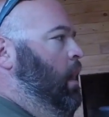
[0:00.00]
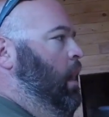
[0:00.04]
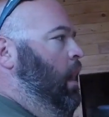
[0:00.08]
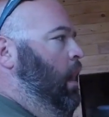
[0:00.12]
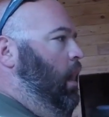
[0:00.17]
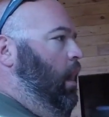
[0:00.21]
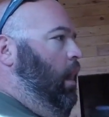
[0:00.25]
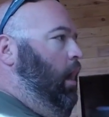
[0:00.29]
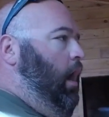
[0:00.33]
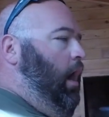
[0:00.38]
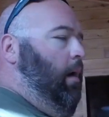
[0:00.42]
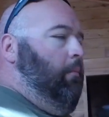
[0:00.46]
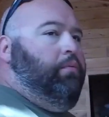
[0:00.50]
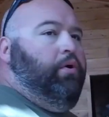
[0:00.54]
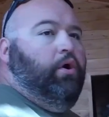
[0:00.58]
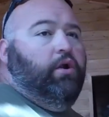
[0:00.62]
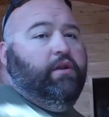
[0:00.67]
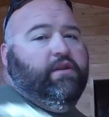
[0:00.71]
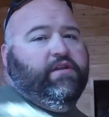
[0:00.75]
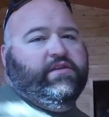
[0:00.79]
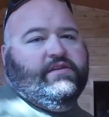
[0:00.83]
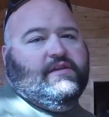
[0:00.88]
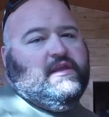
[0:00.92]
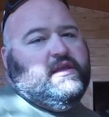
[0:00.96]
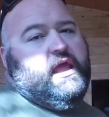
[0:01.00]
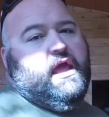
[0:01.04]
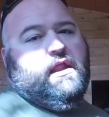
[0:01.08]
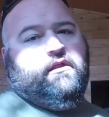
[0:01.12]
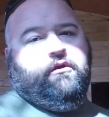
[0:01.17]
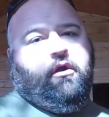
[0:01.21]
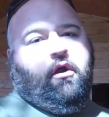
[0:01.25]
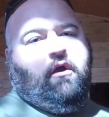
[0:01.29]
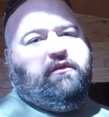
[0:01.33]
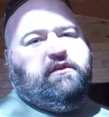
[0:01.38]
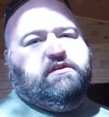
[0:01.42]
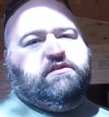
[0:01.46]
I'm putting
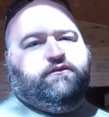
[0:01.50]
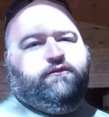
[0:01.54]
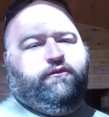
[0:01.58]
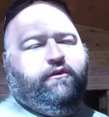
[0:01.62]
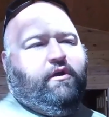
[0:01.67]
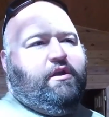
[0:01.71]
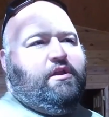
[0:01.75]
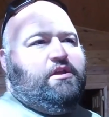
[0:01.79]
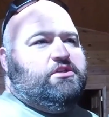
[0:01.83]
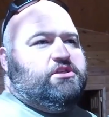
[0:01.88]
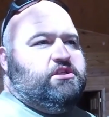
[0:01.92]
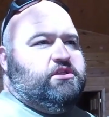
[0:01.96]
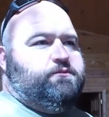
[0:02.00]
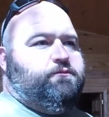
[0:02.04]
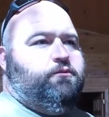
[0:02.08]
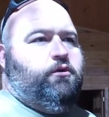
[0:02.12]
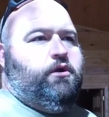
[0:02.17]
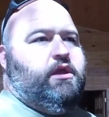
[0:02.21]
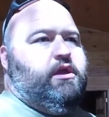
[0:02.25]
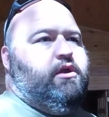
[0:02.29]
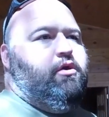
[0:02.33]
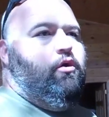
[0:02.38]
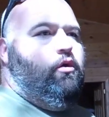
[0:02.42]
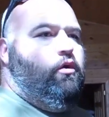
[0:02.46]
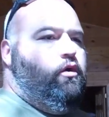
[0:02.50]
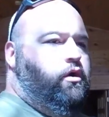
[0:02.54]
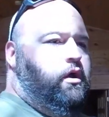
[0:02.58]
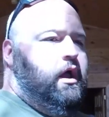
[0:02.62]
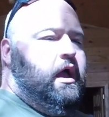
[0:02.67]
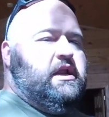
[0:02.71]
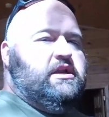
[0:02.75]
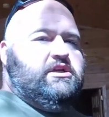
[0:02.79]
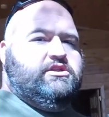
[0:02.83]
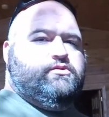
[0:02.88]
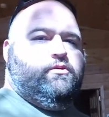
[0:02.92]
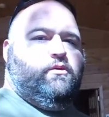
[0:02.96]
together all this footage. It's pretty cool.
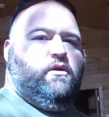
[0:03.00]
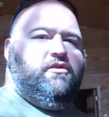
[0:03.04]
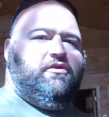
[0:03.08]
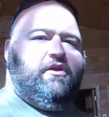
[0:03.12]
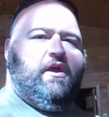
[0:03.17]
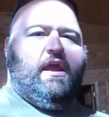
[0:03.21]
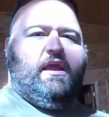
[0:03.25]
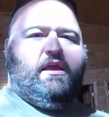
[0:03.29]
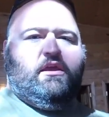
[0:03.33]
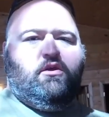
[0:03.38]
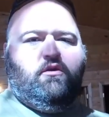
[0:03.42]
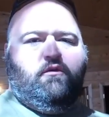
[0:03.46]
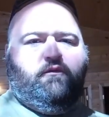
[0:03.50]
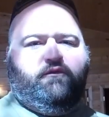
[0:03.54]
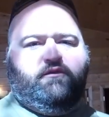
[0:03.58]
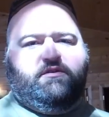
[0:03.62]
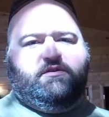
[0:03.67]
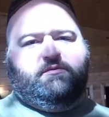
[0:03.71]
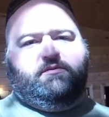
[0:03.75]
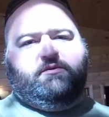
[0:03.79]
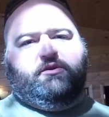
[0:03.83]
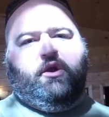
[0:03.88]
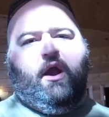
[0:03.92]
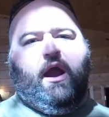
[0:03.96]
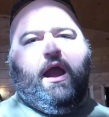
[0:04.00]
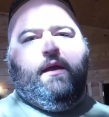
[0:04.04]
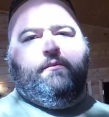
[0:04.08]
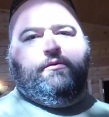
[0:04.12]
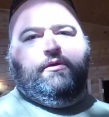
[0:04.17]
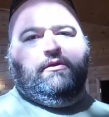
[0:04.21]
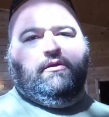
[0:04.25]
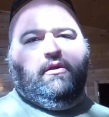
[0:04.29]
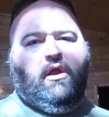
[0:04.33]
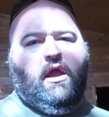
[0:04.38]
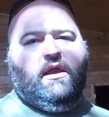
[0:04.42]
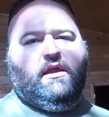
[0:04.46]
I just want to thank you for
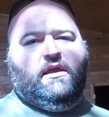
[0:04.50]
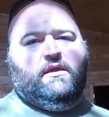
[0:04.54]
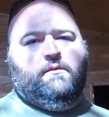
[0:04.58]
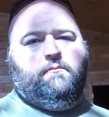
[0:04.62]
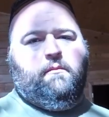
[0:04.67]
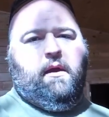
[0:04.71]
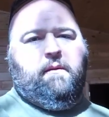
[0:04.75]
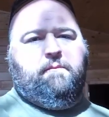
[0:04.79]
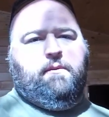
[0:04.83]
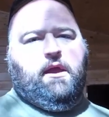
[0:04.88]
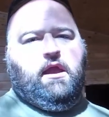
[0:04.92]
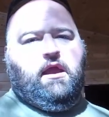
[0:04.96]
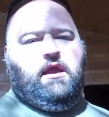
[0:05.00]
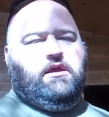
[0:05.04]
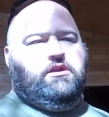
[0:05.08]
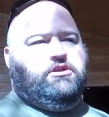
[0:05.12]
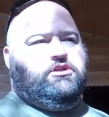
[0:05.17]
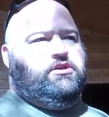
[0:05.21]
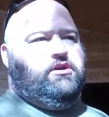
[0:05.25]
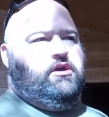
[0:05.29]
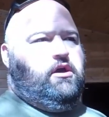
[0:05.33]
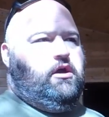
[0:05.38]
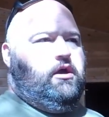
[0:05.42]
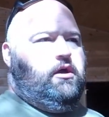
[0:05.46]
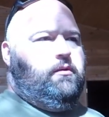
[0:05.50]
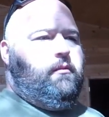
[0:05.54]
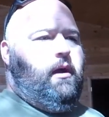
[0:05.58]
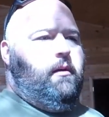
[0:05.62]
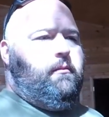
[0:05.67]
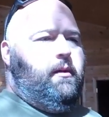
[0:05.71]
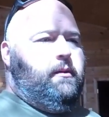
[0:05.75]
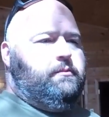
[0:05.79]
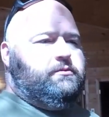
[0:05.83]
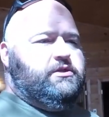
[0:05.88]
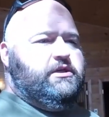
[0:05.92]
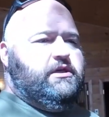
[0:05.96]
subscribing, liking my page. I'm
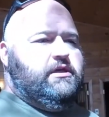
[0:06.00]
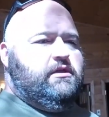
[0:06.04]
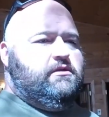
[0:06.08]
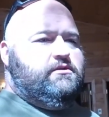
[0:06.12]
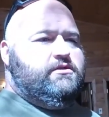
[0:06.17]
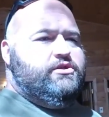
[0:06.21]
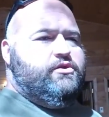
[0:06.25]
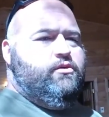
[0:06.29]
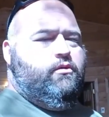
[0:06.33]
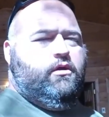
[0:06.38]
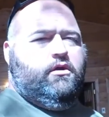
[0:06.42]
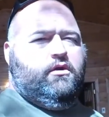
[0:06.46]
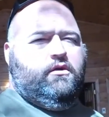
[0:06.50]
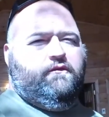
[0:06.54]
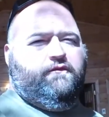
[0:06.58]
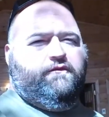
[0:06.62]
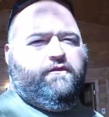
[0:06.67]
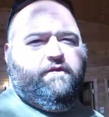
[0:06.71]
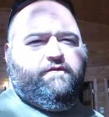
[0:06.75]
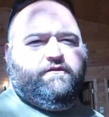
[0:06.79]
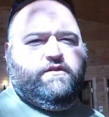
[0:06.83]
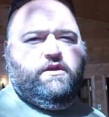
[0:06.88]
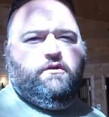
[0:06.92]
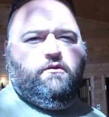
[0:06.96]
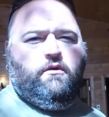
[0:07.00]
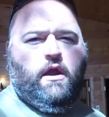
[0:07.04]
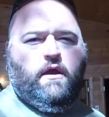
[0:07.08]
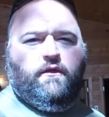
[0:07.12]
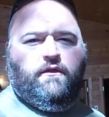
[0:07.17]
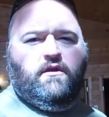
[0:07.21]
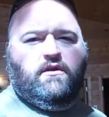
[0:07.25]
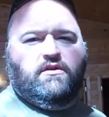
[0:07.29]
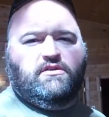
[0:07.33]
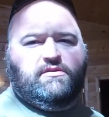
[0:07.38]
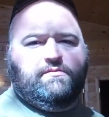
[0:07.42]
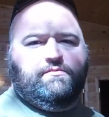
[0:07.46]
up to 250 around
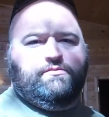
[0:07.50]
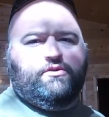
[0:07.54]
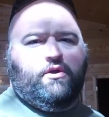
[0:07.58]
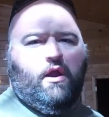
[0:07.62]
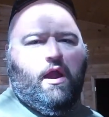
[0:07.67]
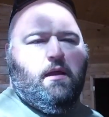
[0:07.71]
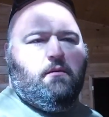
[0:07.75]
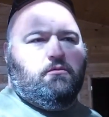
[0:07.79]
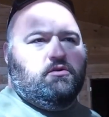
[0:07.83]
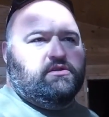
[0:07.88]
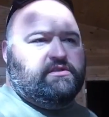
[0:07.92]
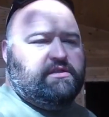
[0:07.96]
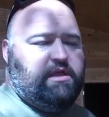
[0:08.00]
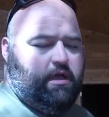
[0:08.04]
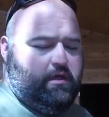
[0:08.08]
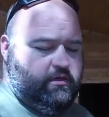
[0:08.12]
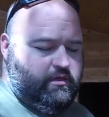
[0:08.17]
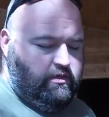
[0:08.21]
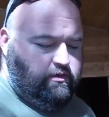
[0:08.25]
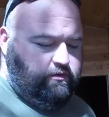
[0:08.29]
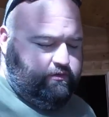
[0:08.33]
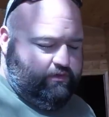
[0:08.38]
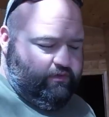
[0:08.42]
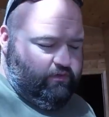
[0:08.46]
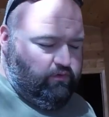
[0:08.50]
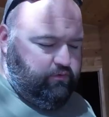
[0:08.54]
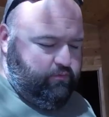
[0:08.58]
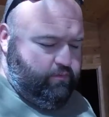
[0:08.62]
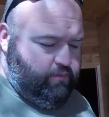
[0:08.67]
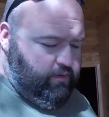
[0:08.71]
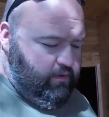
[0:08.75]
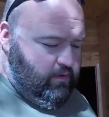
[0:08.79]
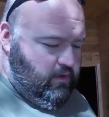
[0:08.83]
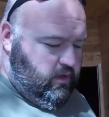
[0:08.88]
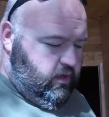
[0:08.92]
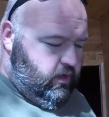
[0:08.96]
there subscribers now on YouTube.
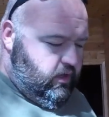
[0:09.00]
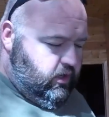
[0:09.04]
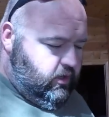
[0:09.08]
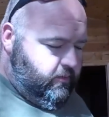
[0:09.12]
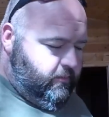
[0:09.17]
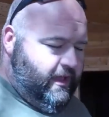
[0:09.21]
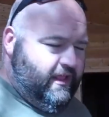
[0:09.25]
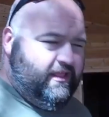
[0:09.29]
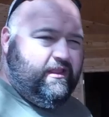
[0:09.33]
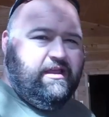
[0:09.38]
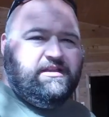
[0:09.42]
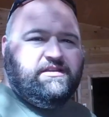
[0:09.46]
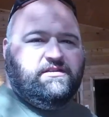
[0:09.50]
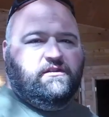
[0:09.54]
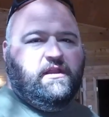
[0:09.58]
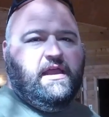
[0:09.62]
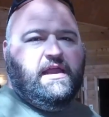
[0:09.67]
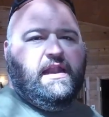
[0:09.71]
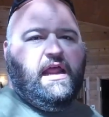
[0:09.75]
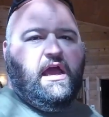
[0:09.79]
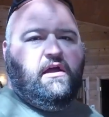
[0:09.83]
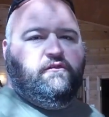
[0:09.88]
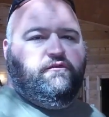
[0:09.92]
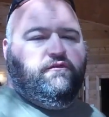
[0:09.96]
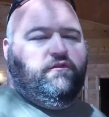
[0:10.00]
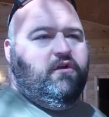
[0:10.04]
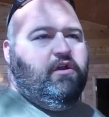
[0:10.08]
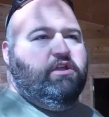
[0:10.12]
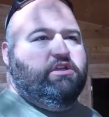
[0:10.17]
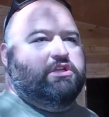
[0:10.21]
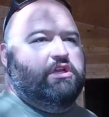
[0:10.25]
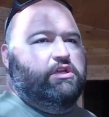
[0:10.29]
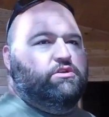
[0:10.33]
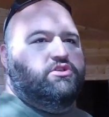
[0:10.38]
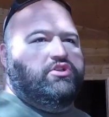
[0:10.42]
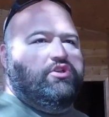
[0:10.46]
I like to lay down
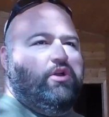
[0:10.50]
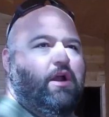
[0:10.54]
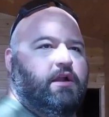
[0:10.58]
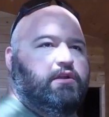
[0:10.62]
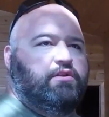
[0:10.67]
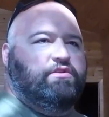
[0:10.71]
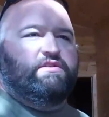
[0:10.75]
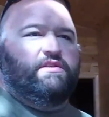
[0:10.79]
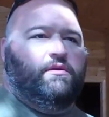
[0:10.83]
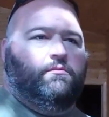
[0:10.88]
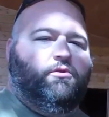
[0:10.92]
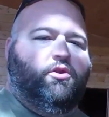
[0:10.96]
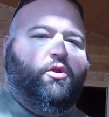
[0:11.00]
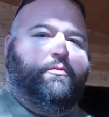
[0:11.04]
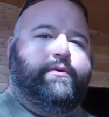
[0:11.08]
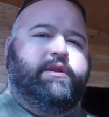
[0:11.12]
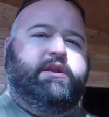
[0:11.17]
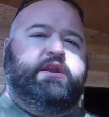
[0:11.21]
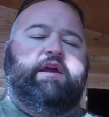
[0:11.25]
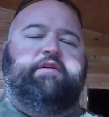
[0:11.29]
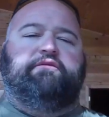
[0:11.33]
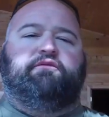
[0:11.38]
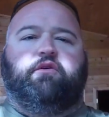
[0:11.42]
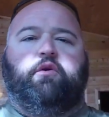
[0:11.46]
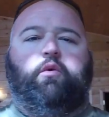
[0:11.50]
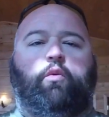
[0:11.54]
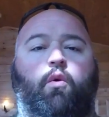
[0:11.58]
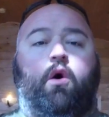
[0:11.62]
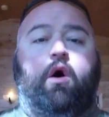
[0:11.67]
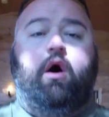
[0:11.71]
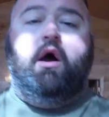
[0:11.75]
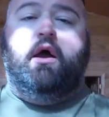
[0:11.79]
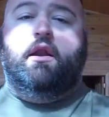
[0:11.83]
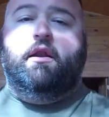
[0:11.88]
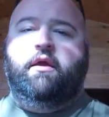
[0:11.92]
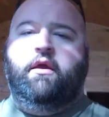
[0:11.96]
footage. I just try and do something a little bit different.
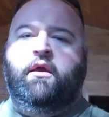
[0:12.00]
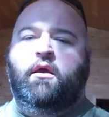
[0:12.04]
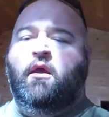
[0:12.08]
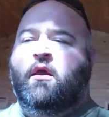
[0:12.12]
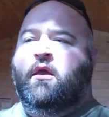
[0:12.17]
One,